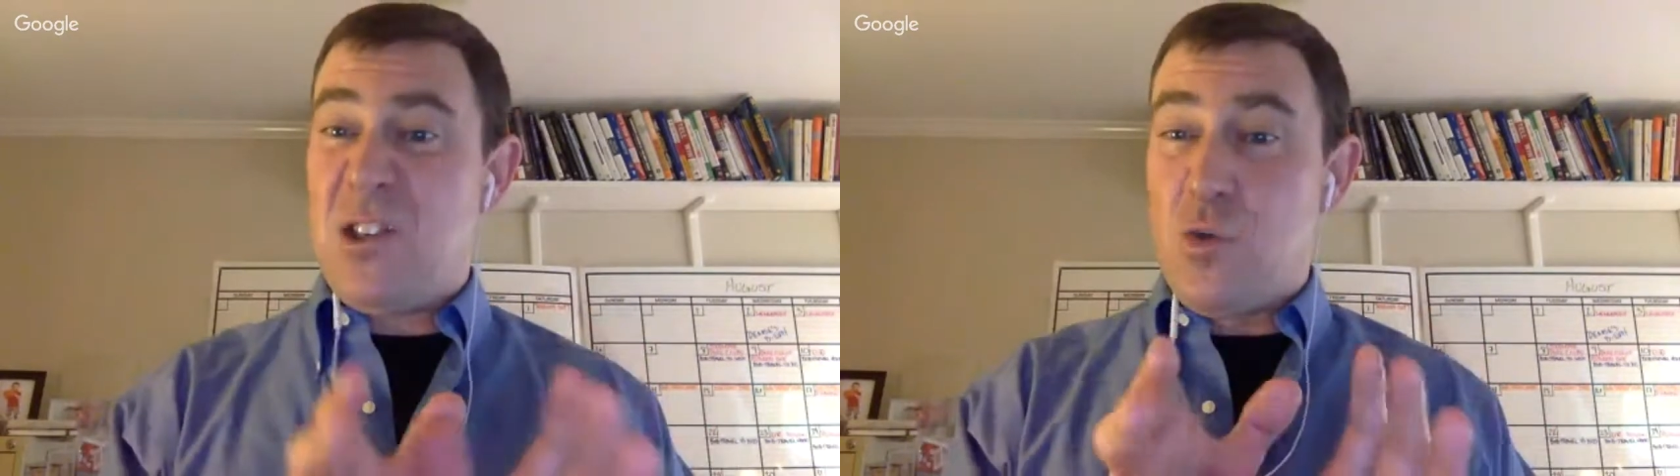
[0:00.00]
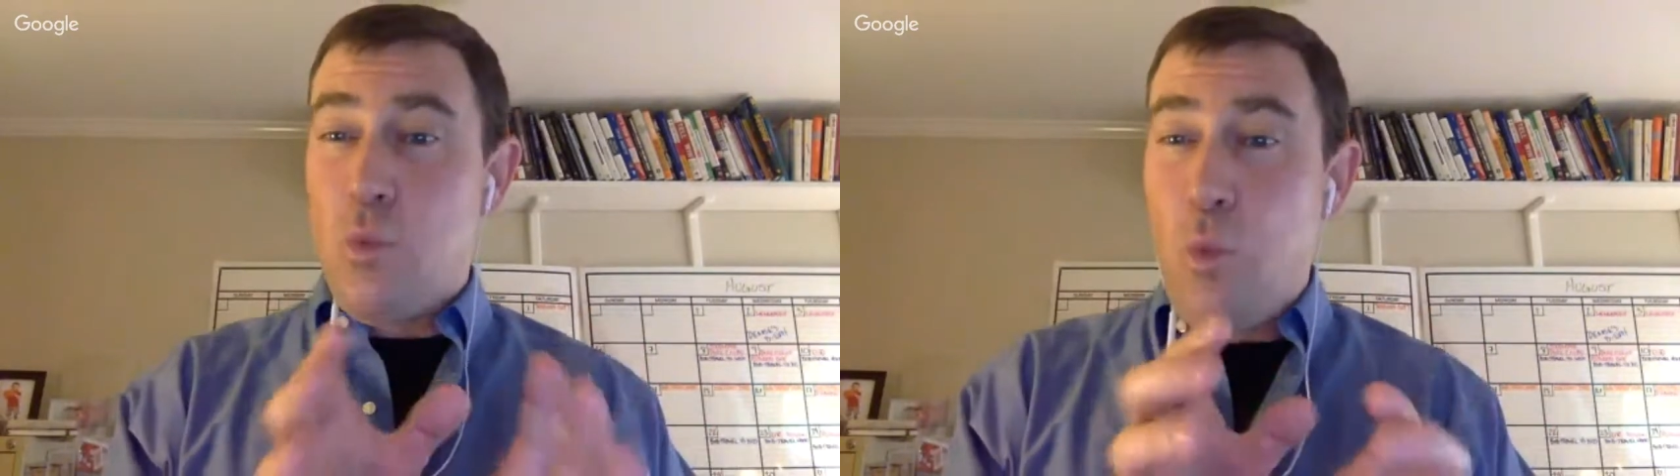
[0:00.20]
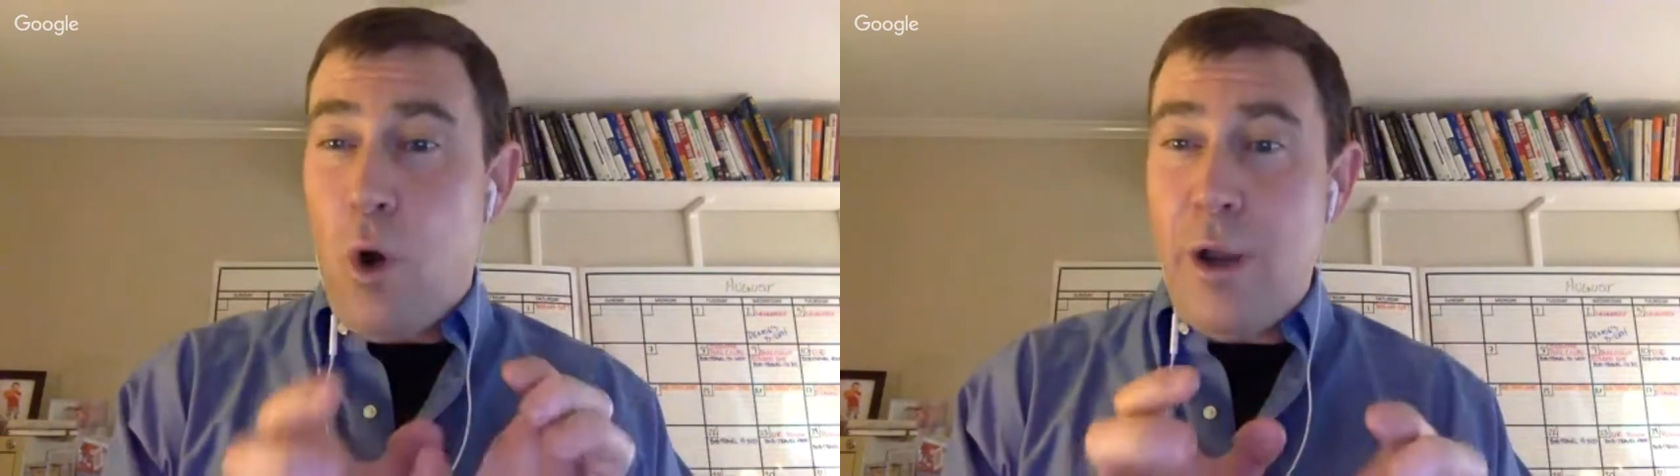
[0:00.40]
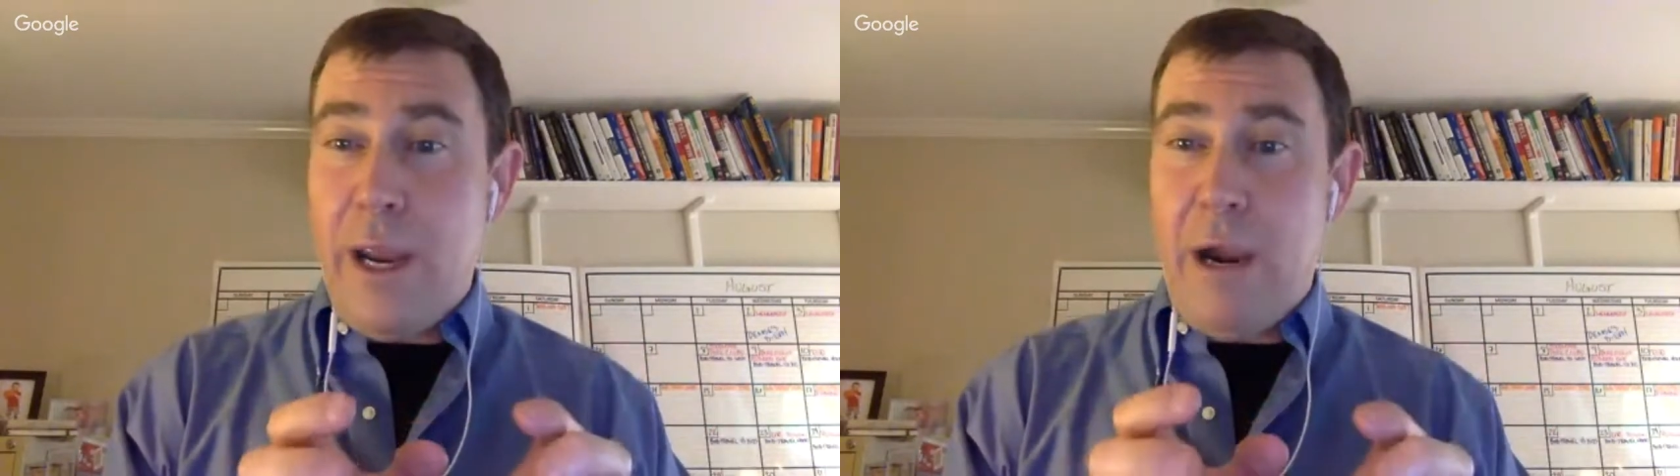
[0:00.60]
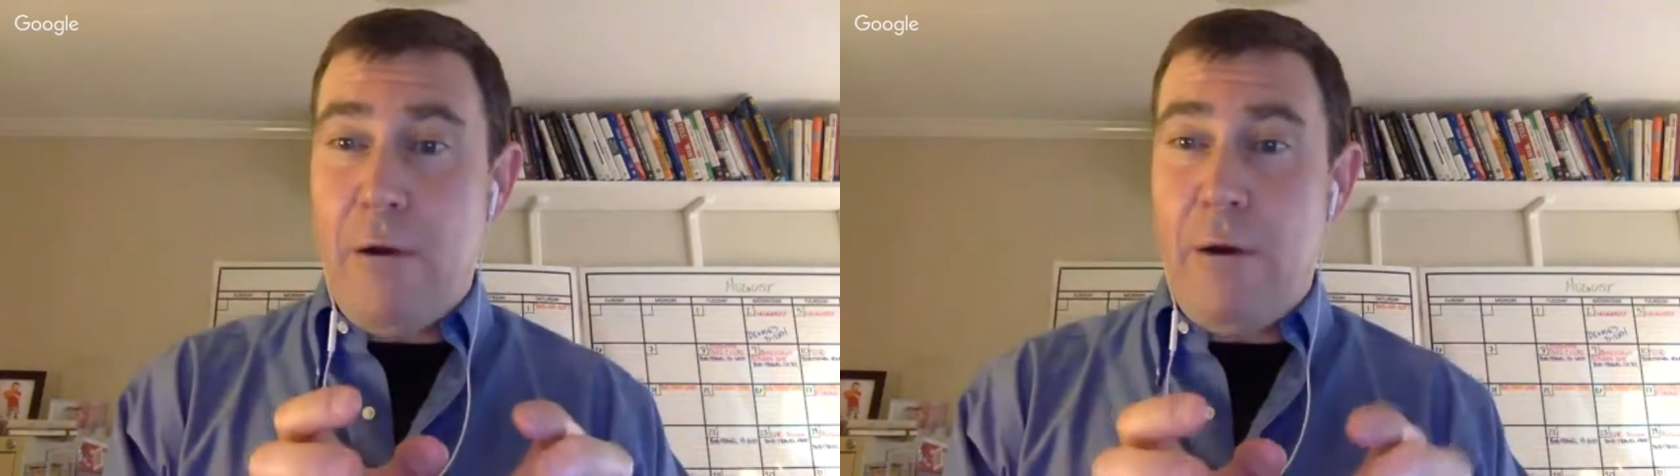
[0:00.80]
just one
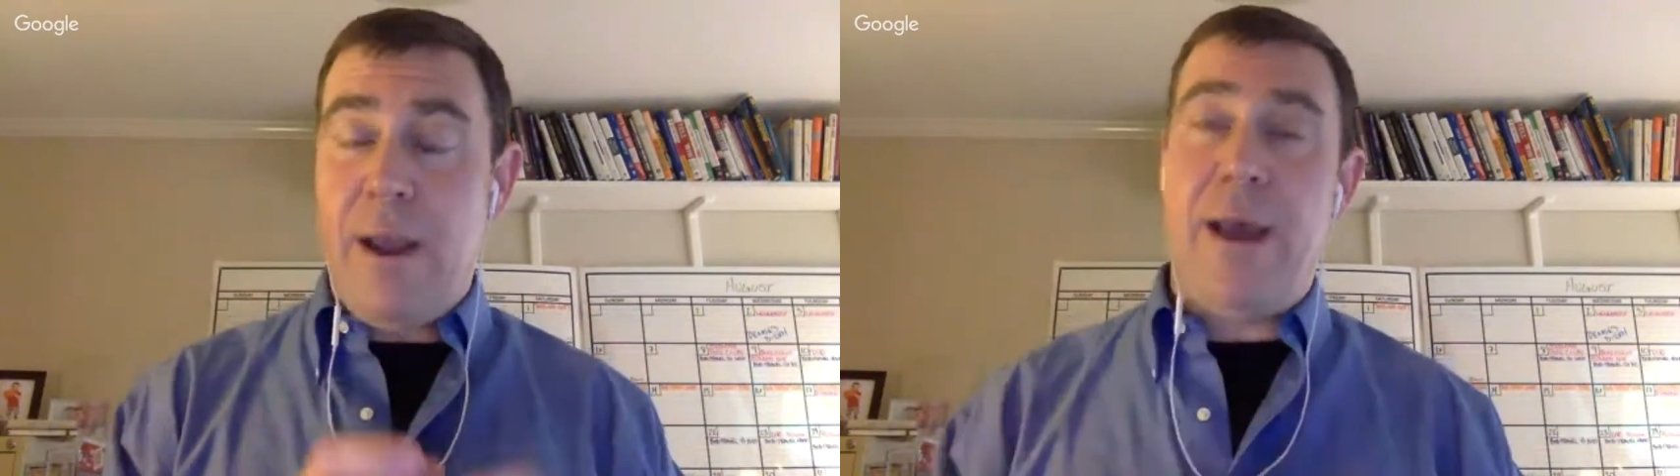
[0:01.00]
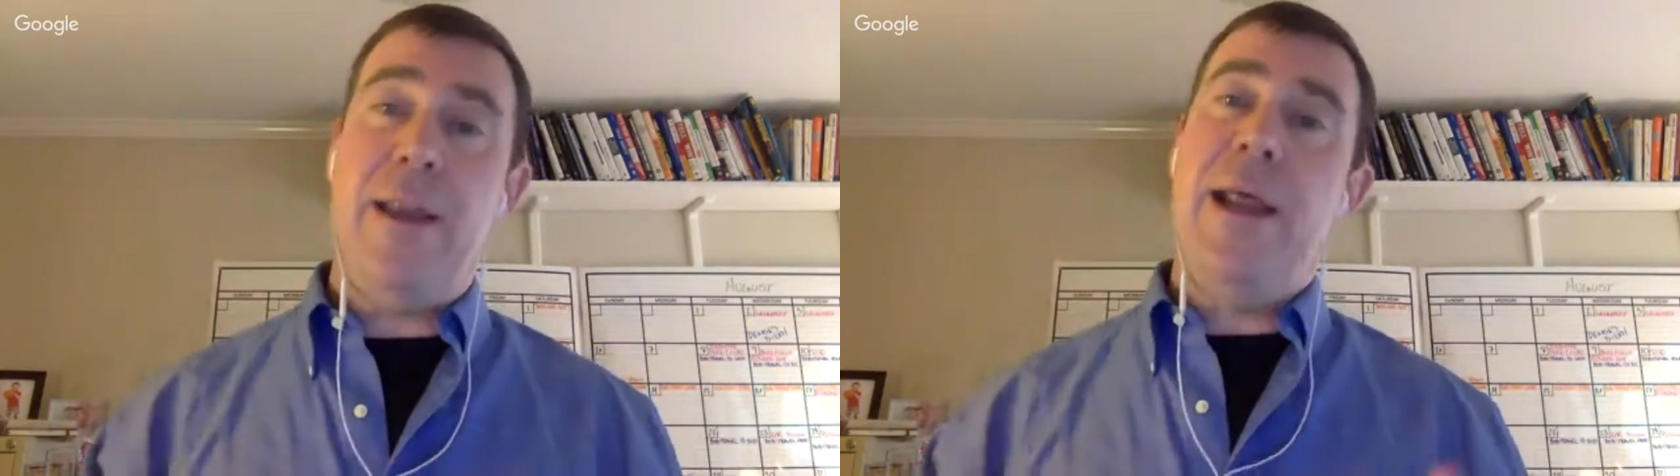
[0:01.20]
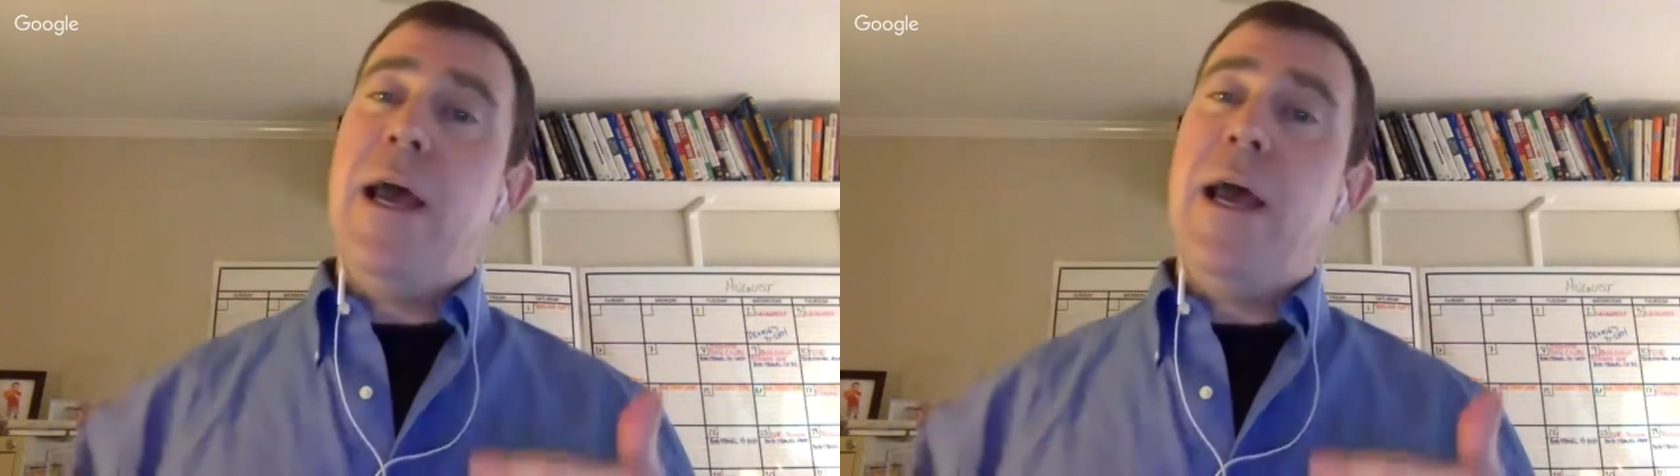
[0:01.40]
area. And